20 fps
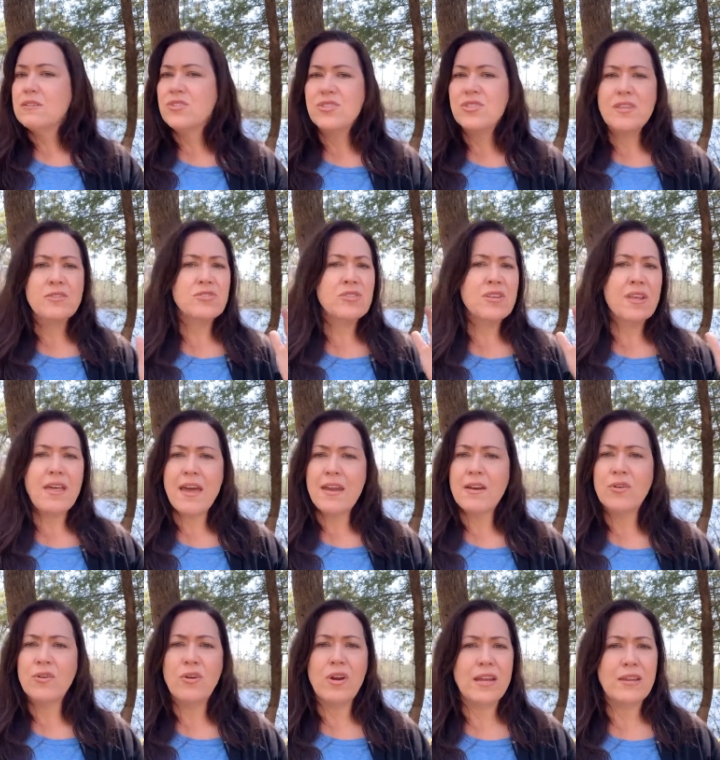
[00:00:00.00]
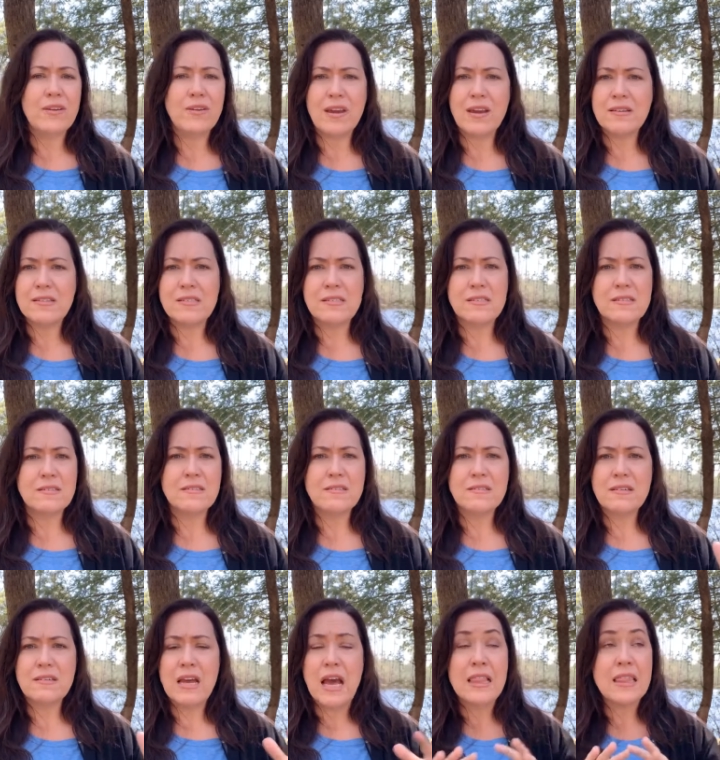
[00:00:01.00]
There's a lot of gray, you guys.
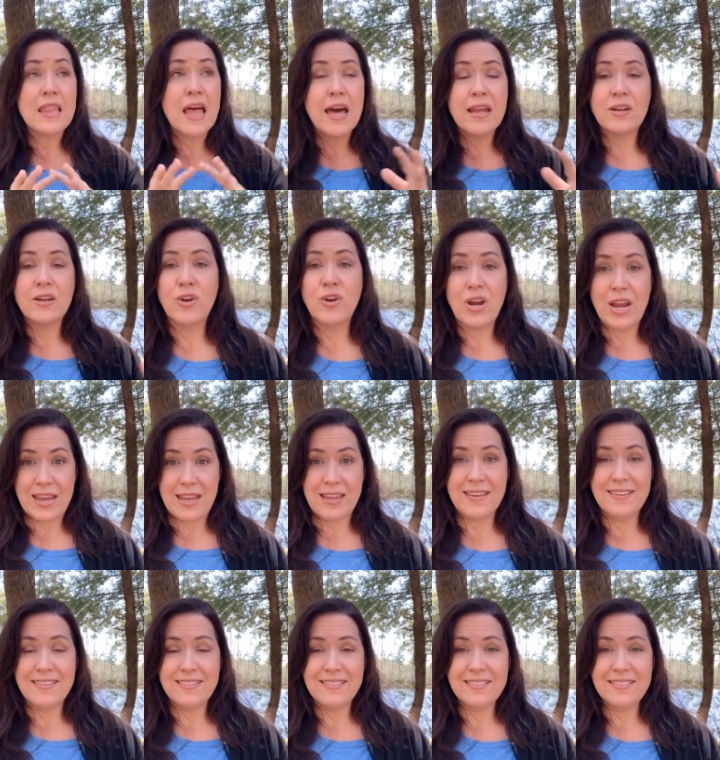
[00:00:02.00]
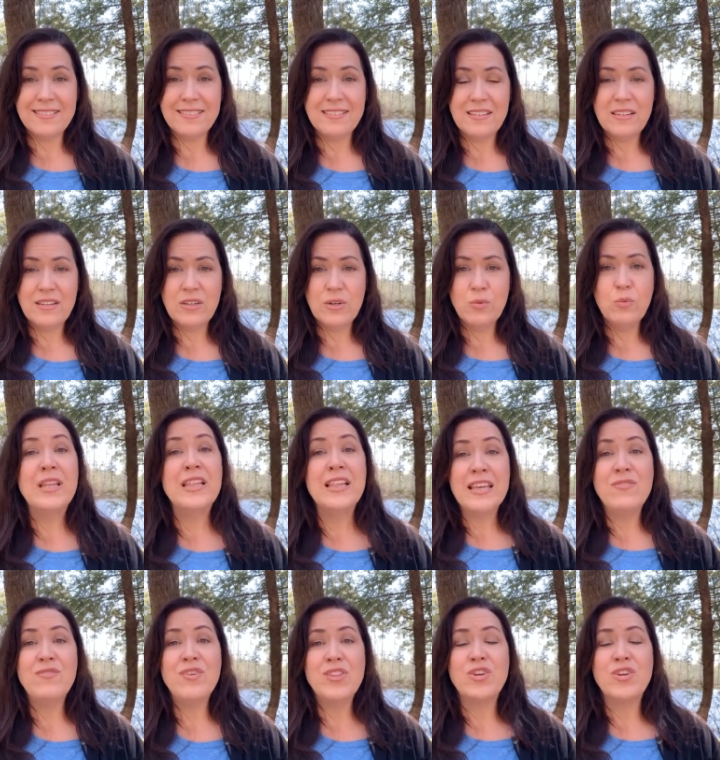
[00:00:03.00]
A lot of gray. We
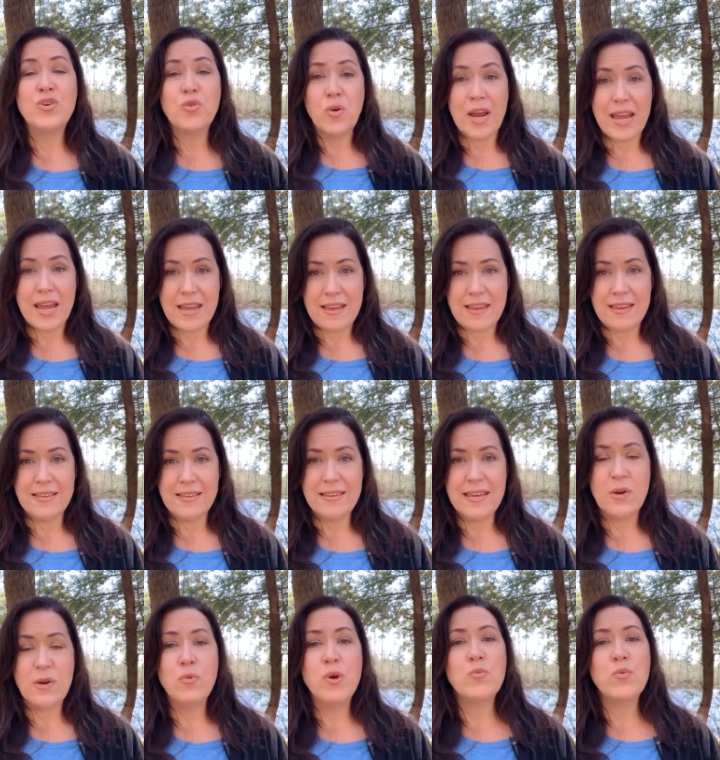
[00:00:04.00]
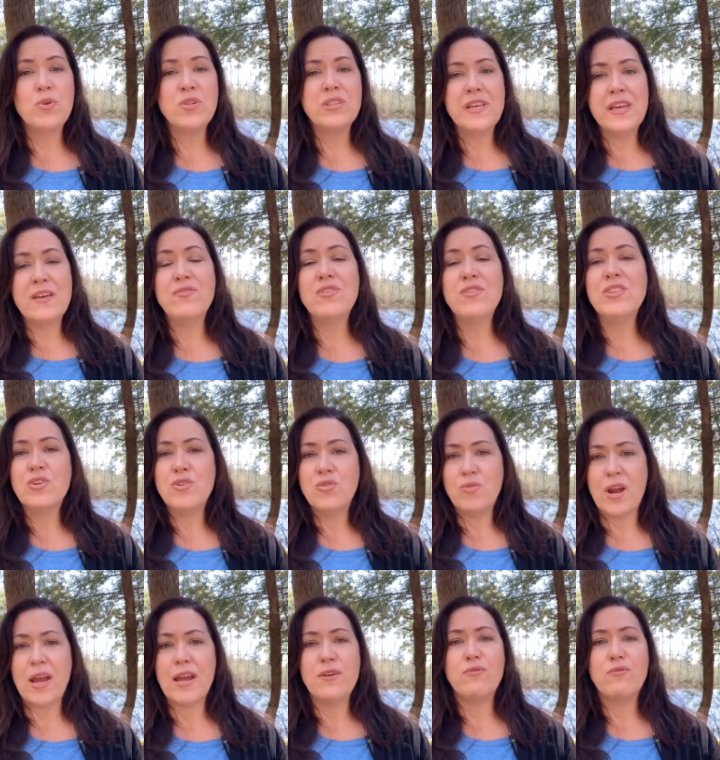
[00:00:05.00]
live in the gray, and we will live in the
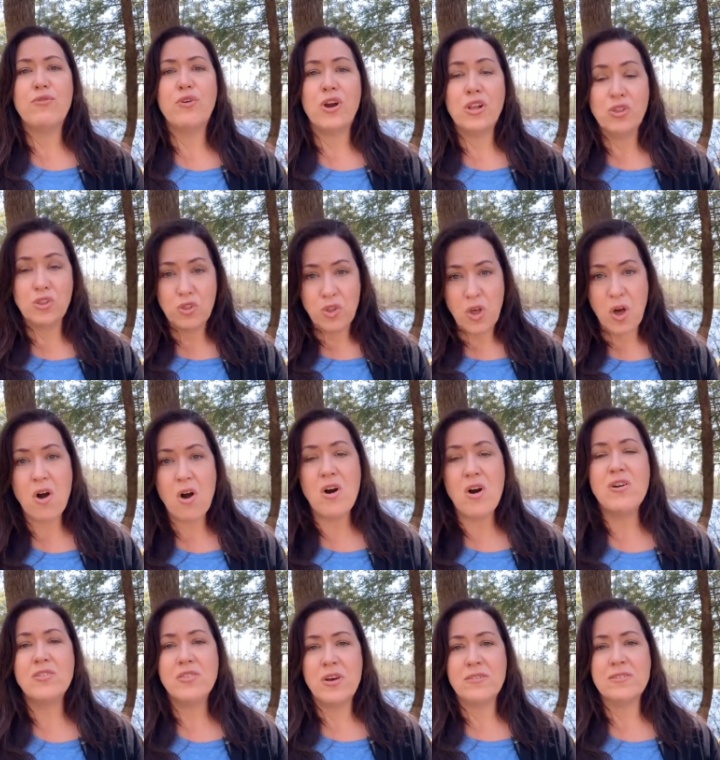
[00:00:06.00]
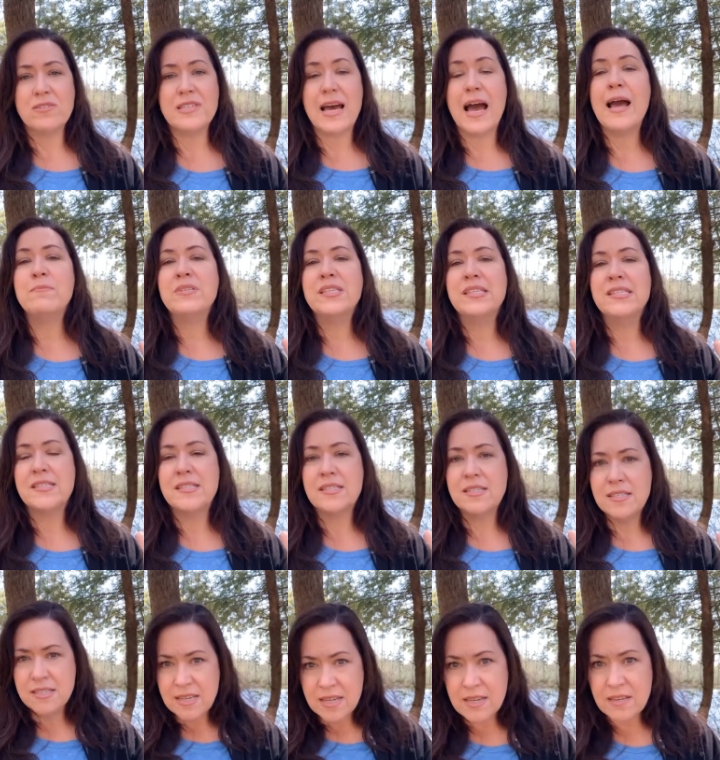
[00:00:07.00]
gray for a long, long time. I'm
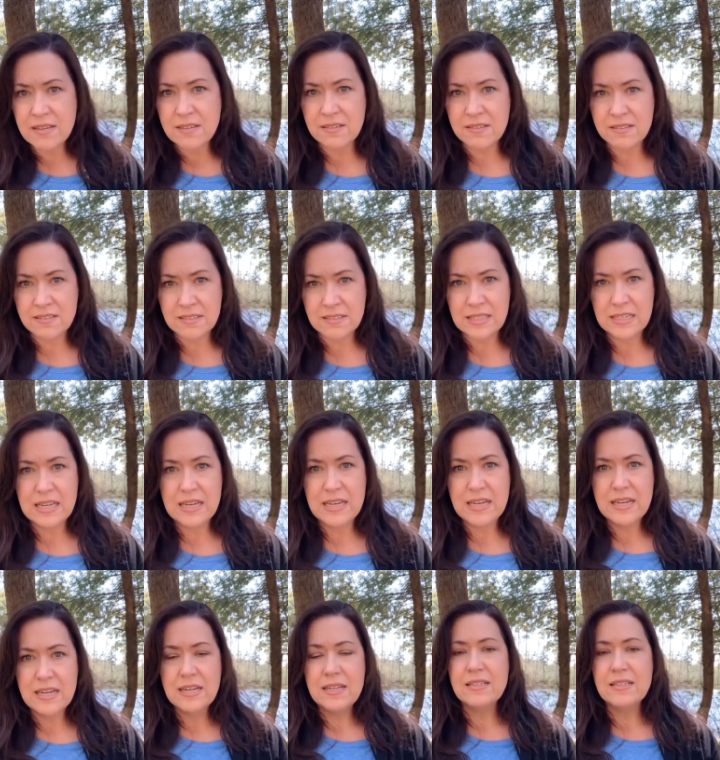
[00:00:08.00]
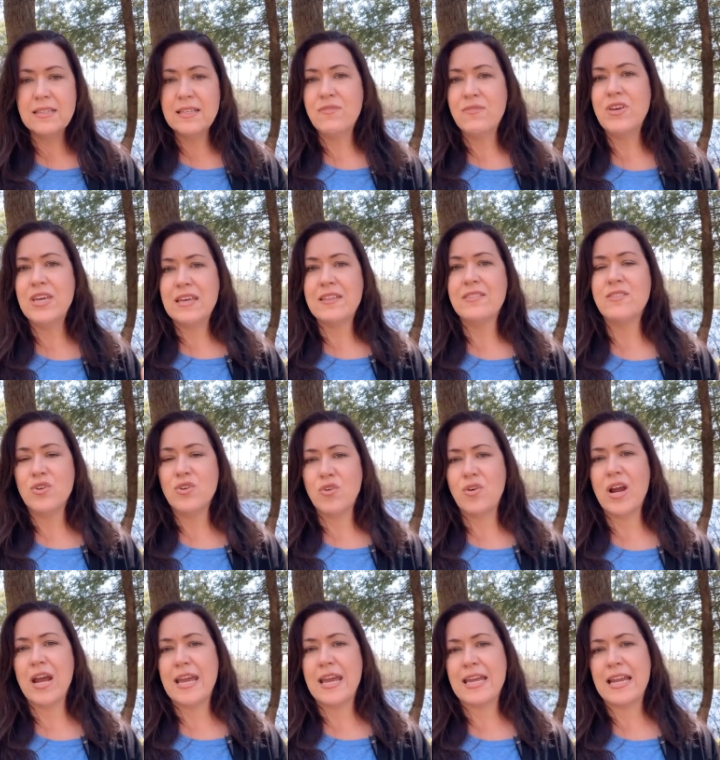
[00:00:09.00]
still living in the
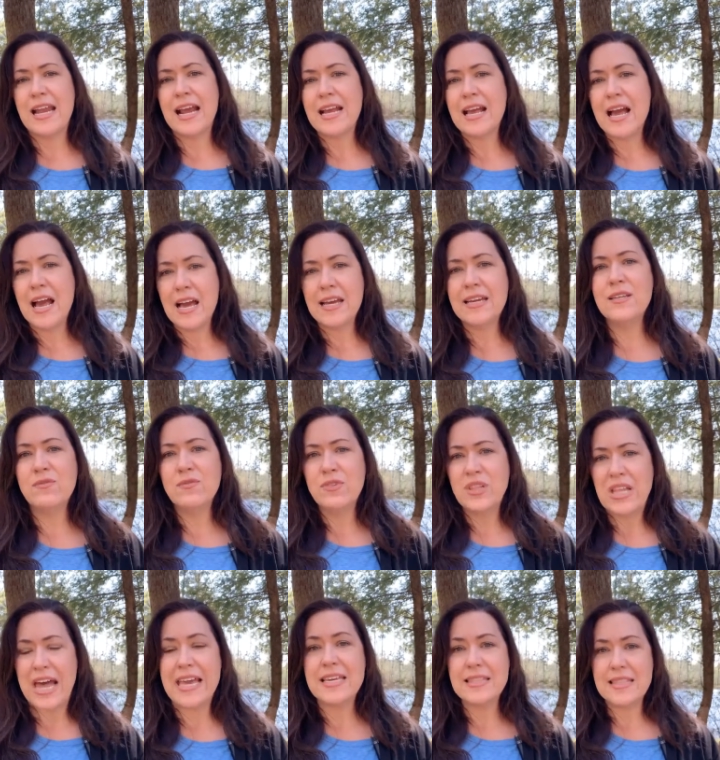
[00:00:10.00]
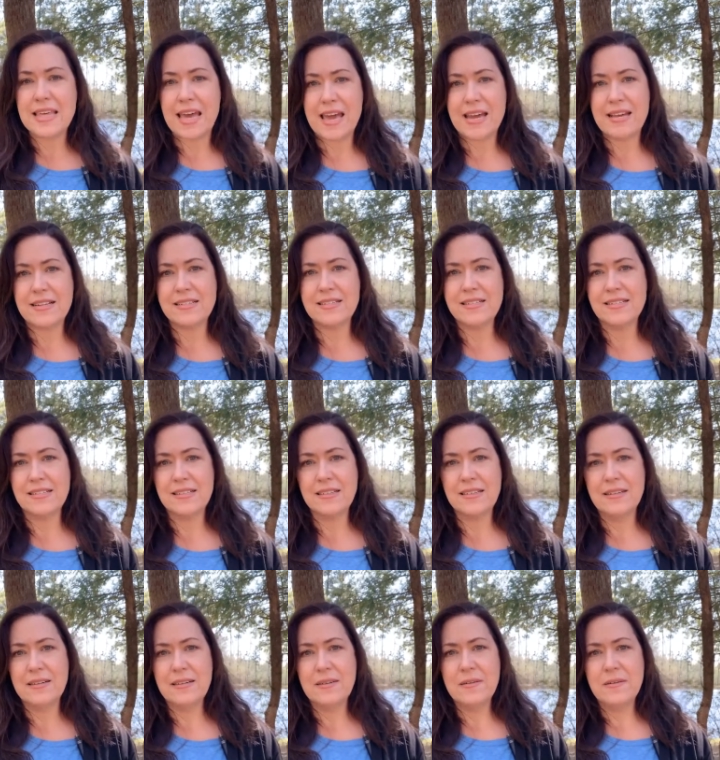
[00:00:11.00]
gray, and I kind of like that.
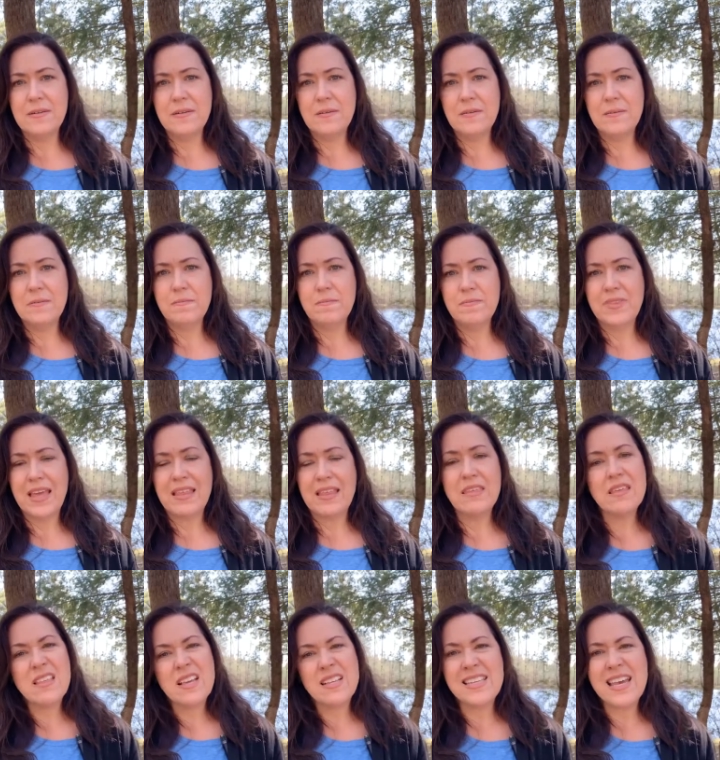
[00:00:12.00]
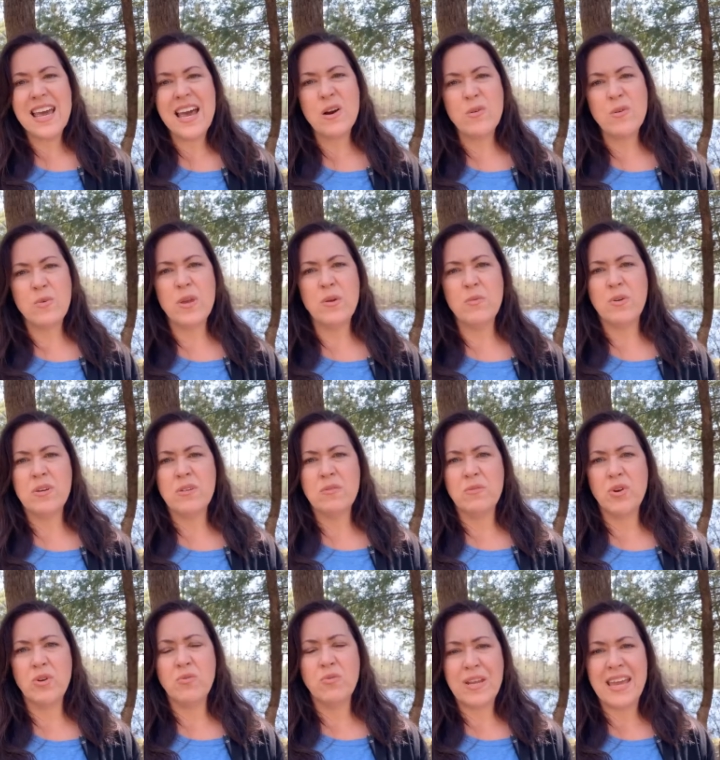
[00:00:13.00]
I think that's how we were
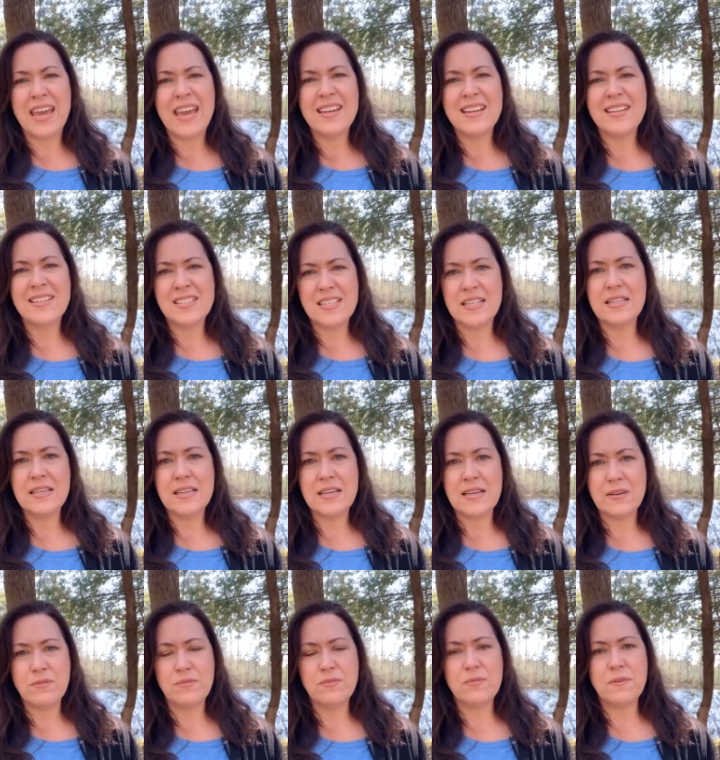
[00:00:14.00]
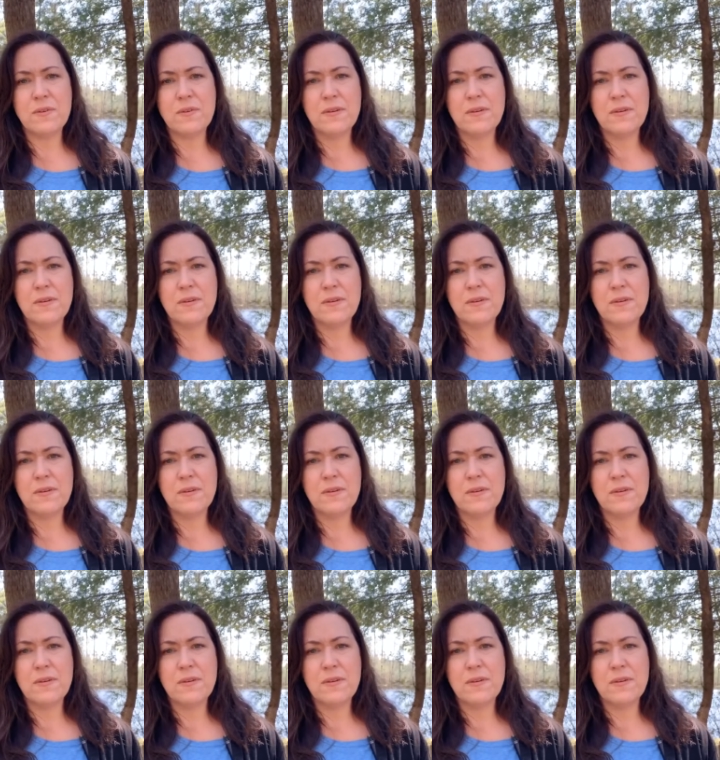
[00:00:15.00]
created to live.